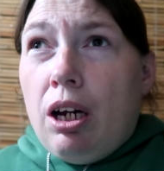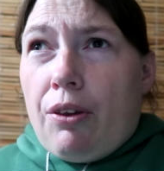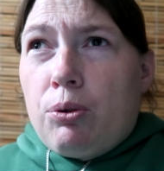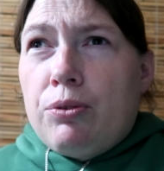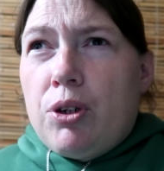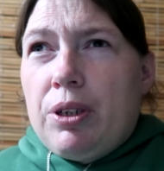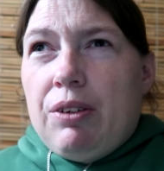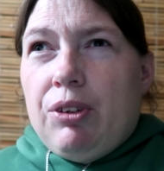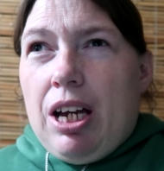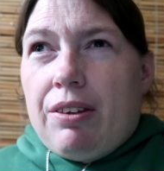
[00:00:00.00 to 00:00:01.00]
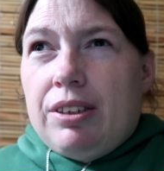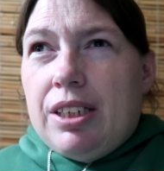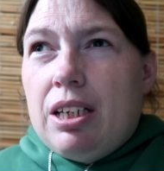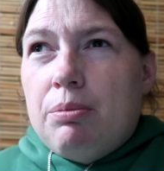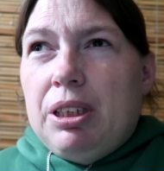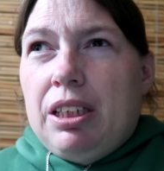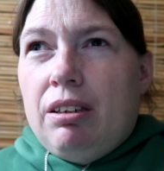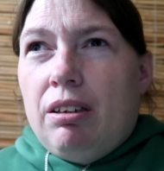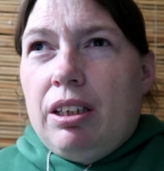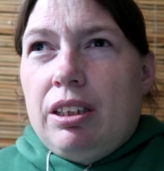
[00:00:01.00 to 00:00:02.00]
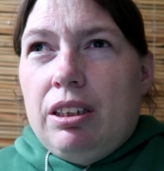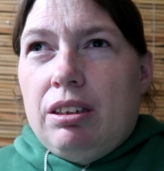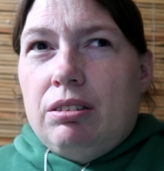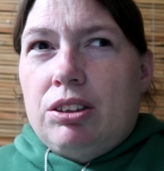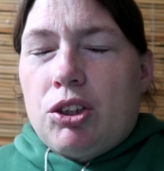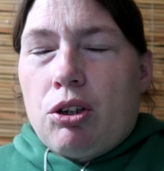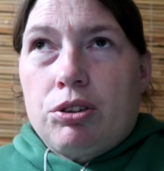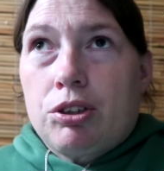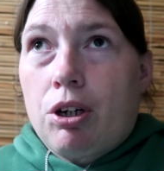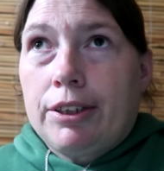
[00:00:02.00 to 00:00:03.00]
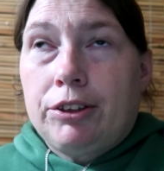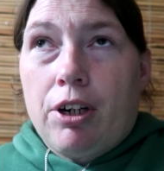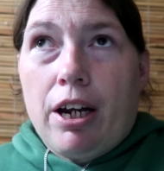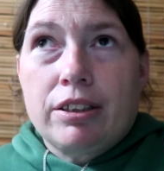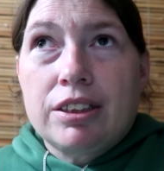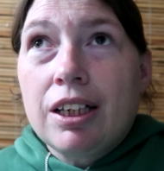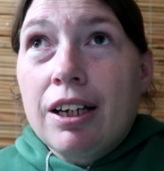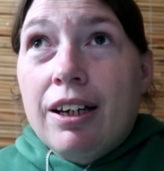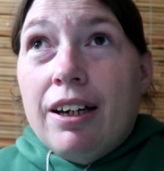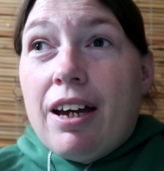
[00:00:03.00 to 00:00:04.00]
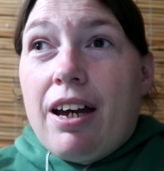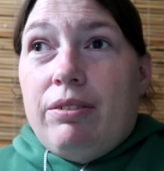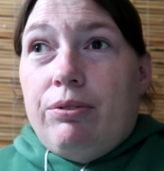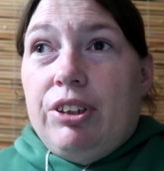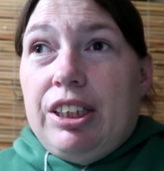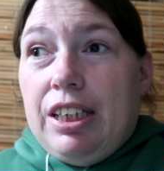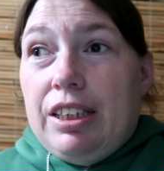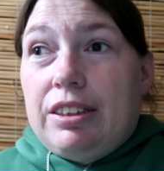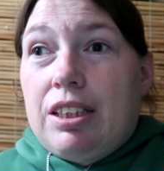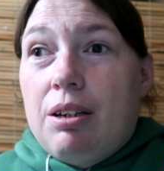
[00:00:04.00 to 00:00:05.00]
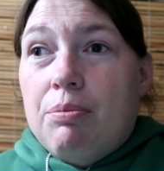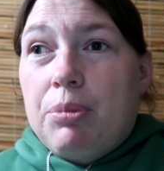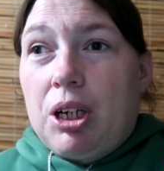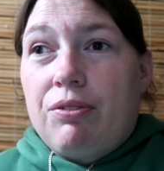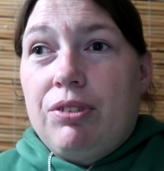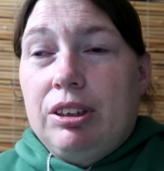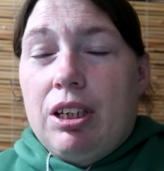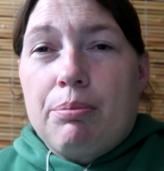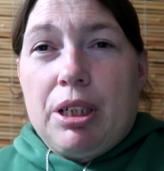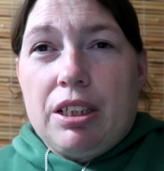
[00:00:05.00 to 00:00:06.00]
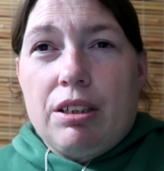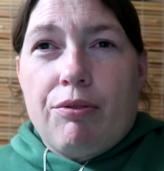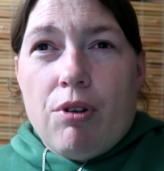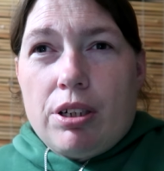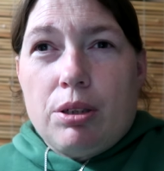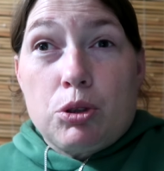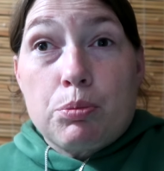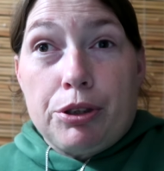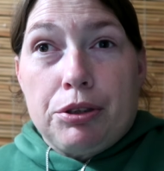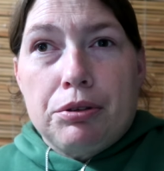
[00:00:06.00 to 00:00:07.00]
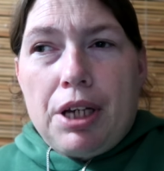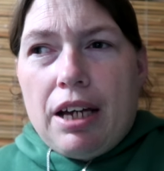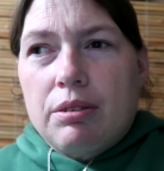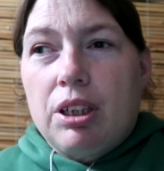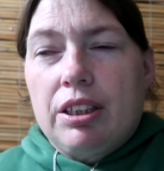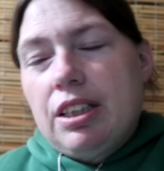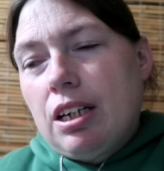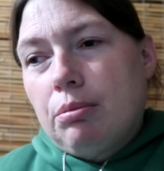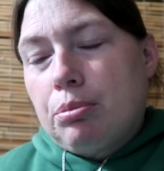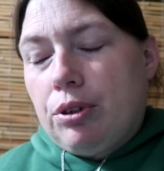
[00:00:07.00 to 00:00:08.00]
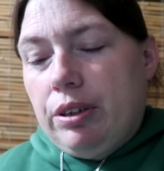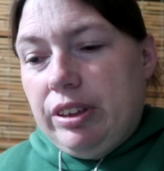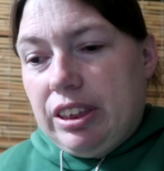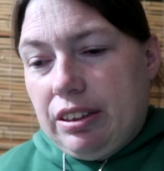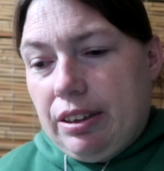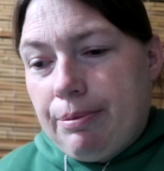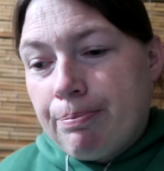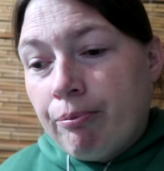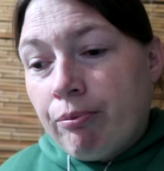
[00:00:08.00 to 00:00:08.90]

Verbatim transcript: I thought of going every other day, but then I get so sidetracked and forget. But I feel like Monday to Friday I was pretty good at. I've done it previously.